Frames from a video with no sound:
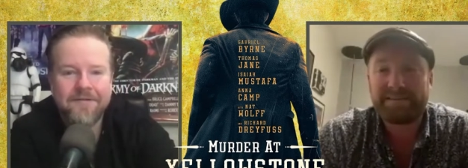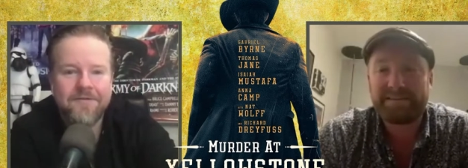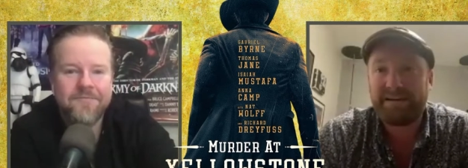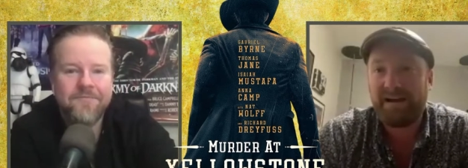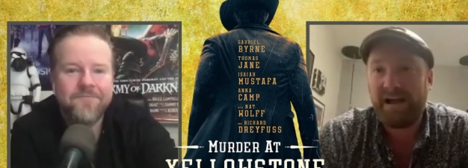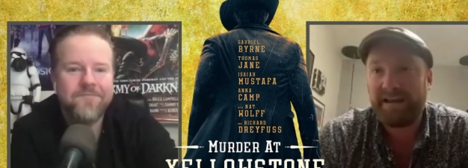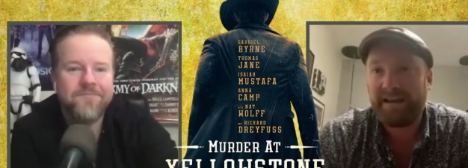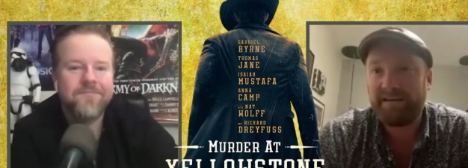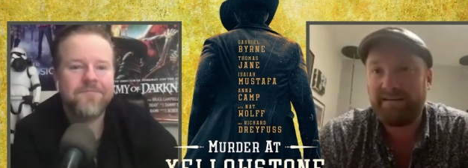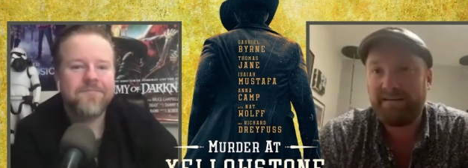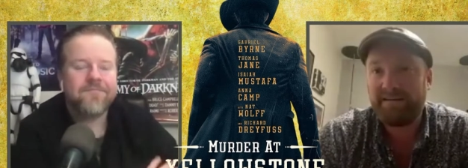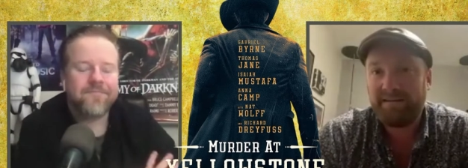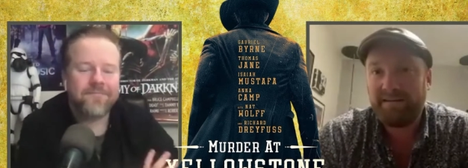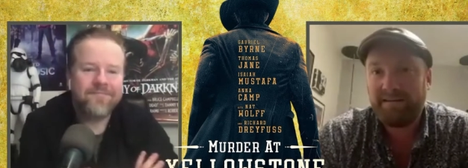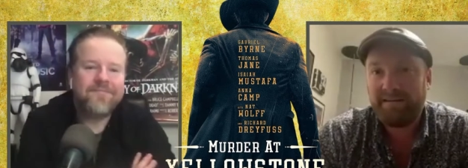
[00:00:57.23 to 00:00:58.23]
Speaker 1: night
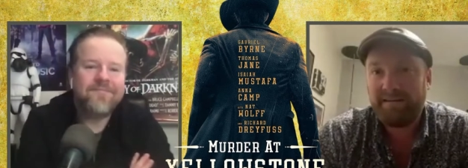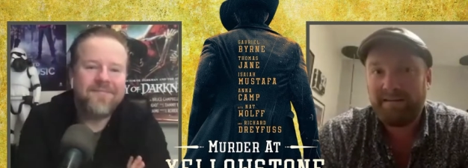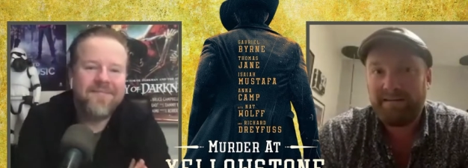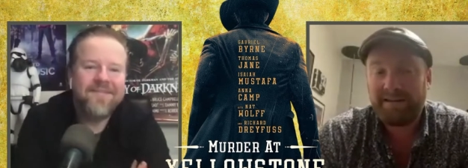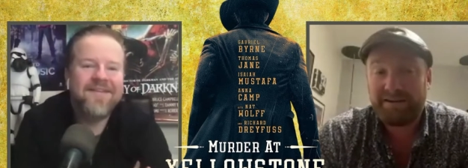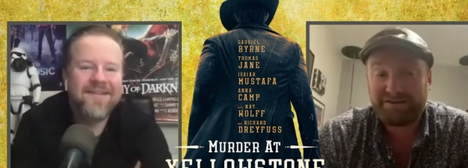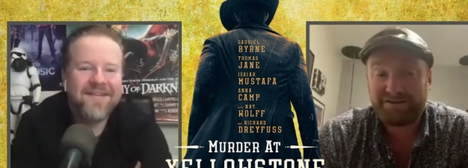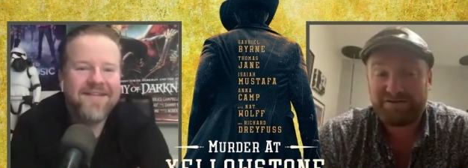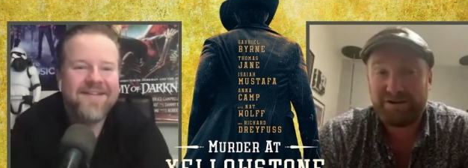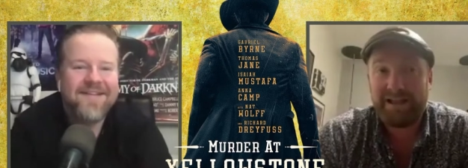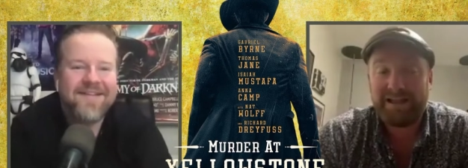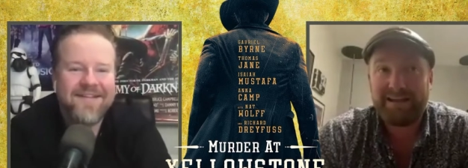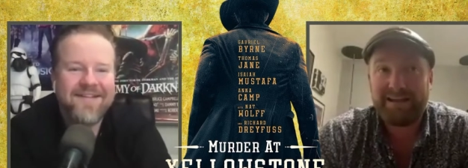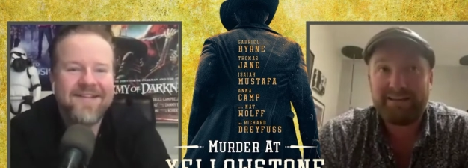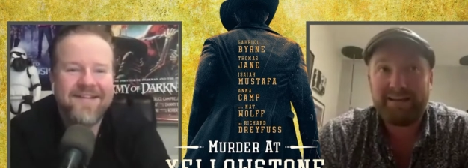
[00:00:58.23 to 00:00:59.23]
in
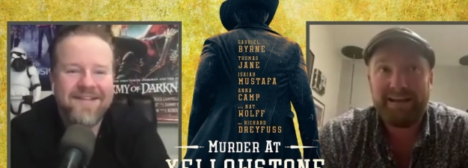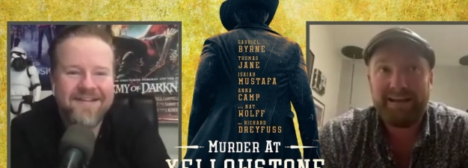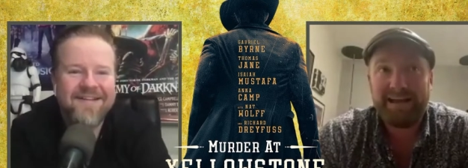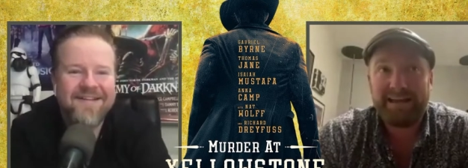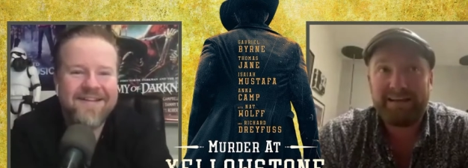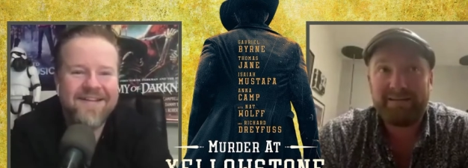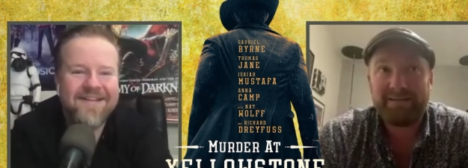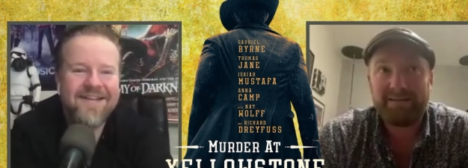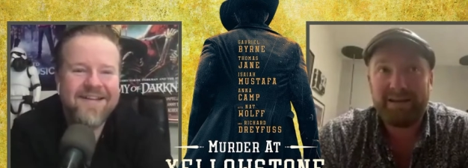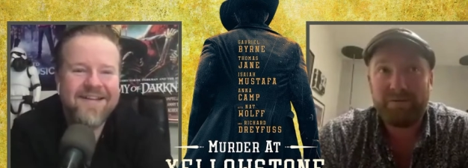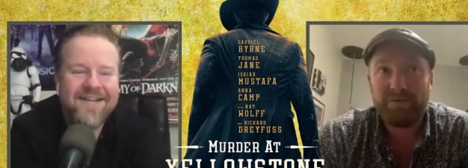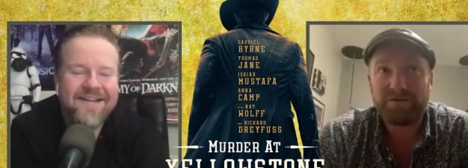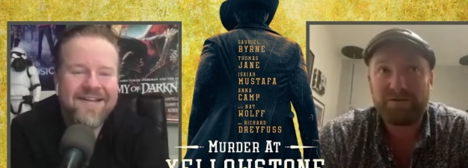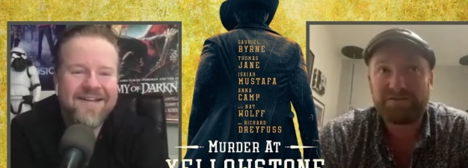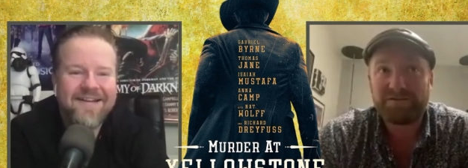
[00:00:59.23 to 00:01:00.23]
Australia and and
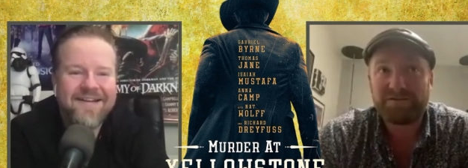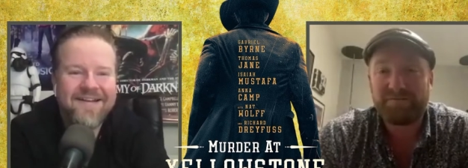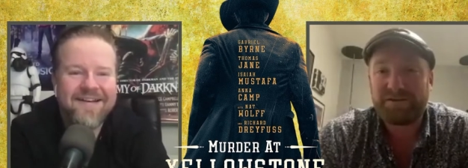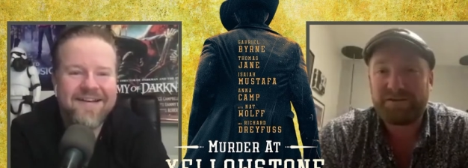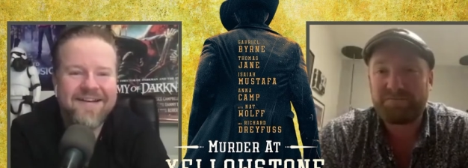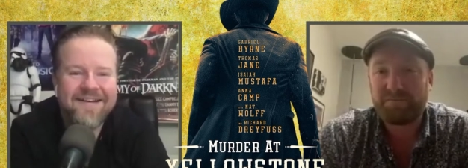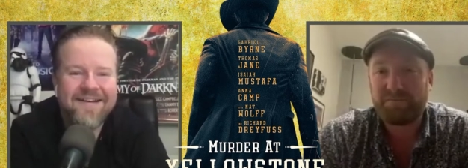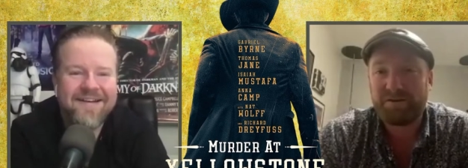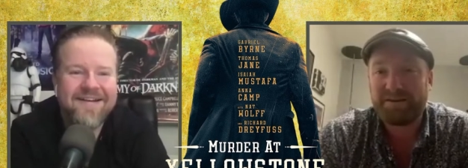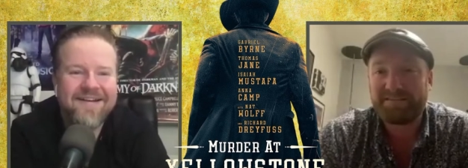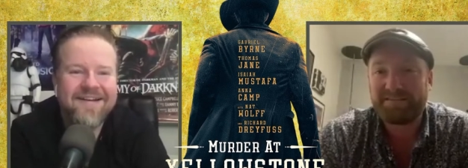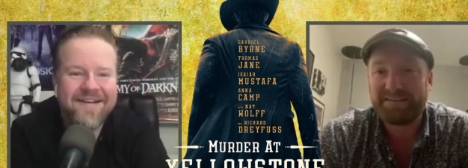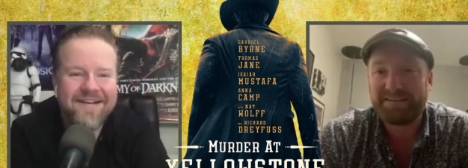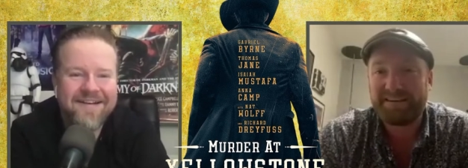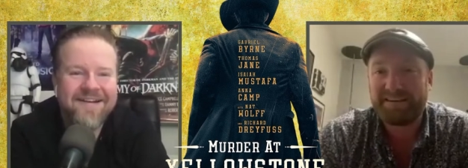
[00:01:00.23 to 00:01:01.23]
watch the Fresh
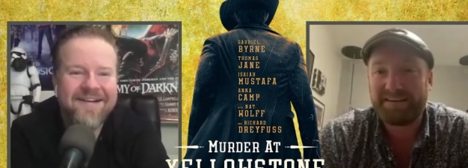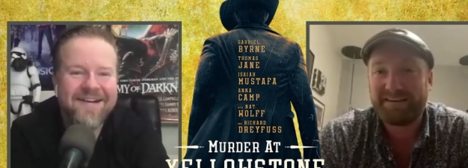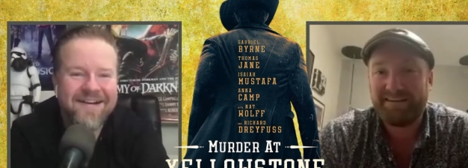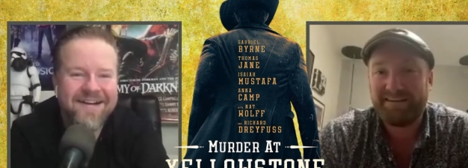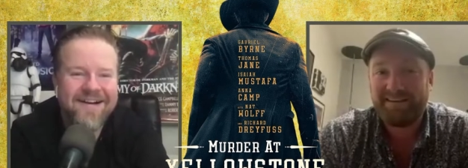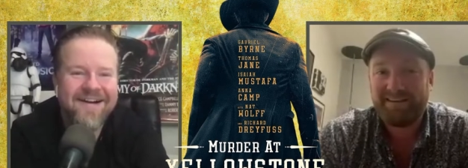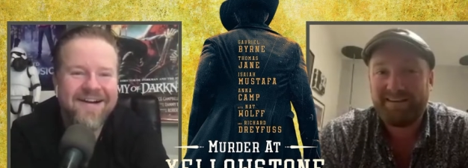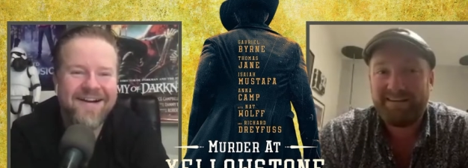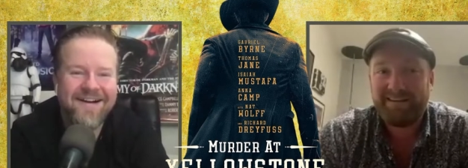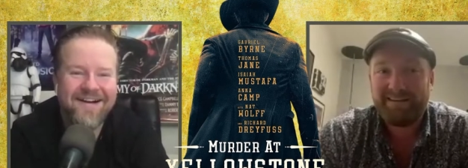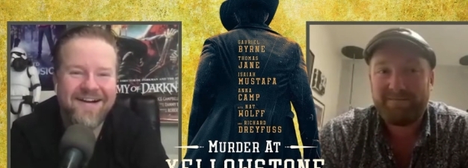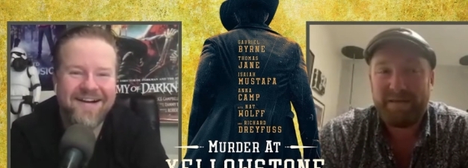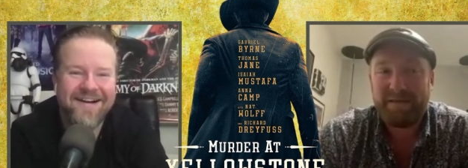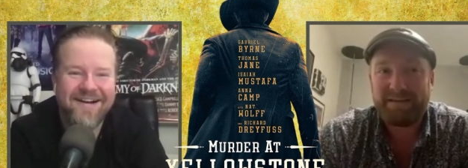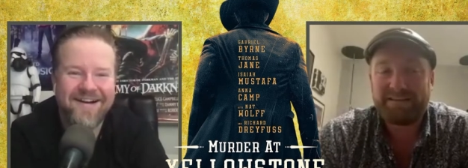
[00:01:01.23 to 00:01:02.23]
Prince and
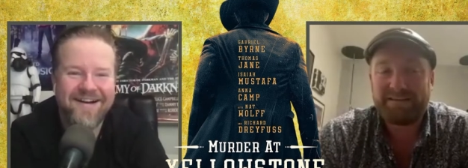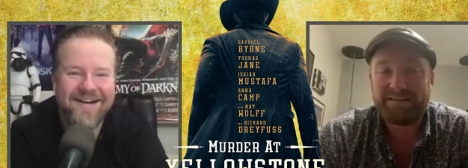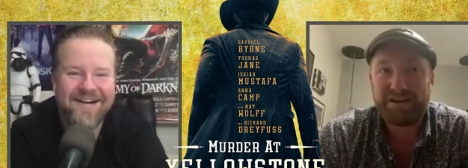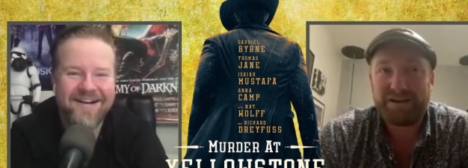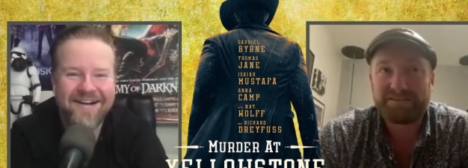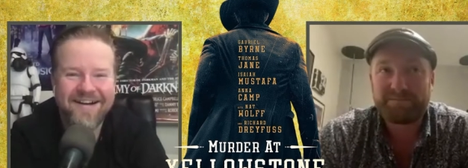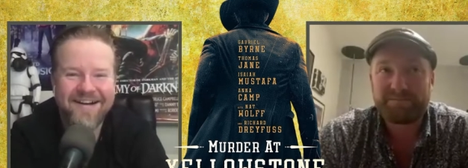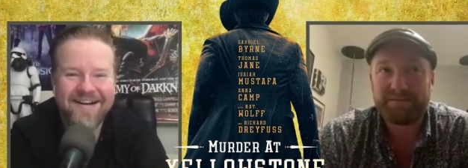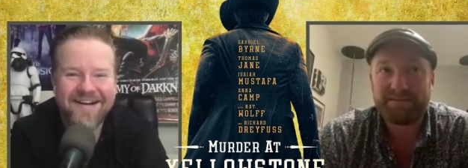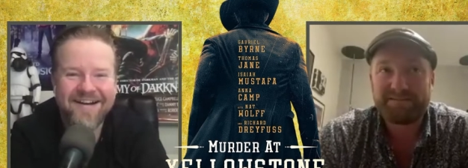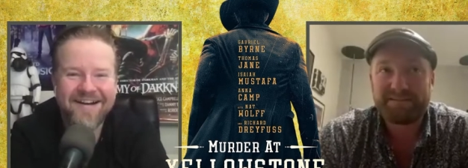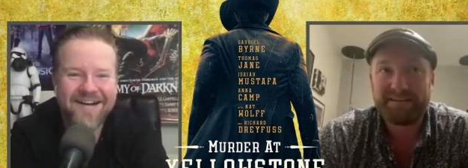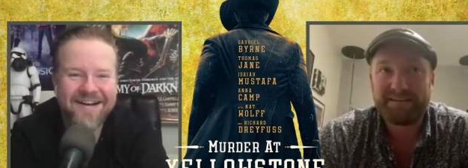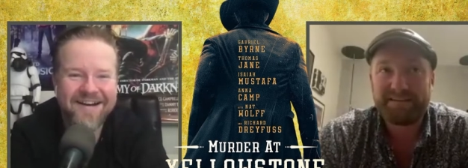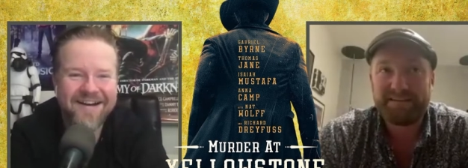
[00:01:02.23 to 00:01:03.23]
make the adjustments.
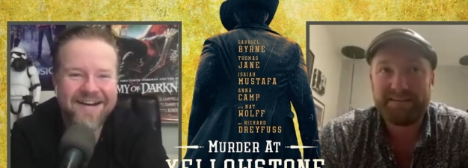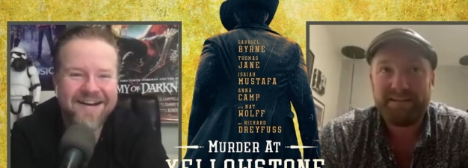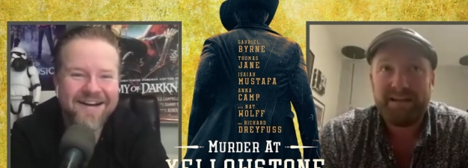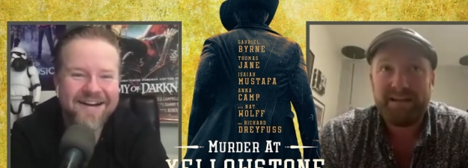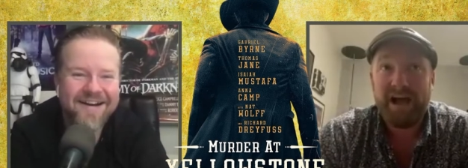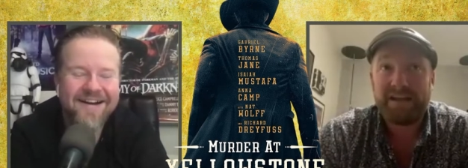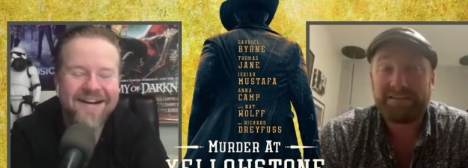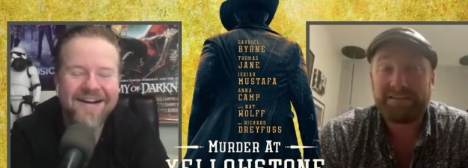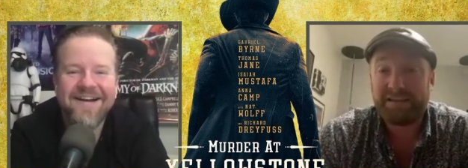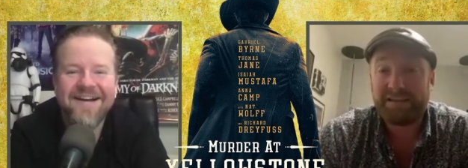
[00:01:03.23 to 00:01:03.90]
And I did that